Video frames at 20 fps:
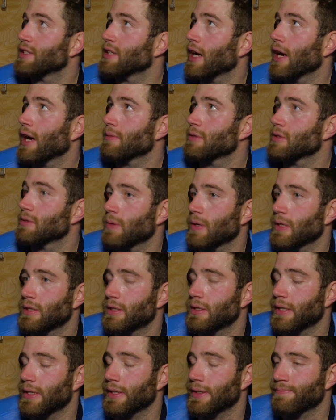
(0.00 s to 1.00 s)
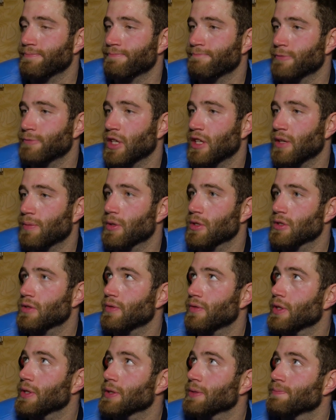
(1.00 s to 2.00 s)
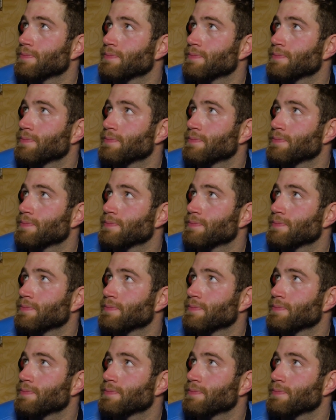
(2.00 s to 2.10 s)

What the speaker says: times, but trying to persevere.